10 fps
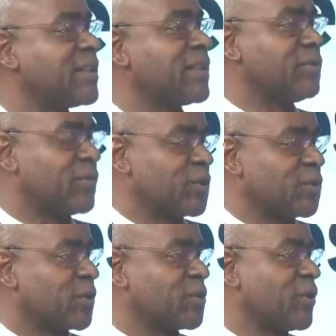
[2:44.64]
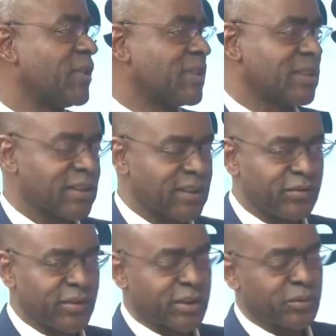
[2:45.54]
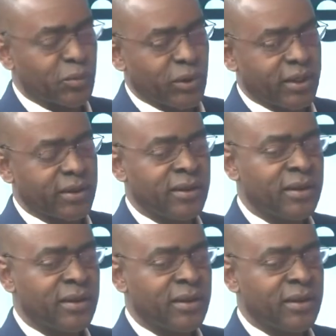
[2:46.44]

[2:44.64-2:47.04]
infrastructure in a significant way.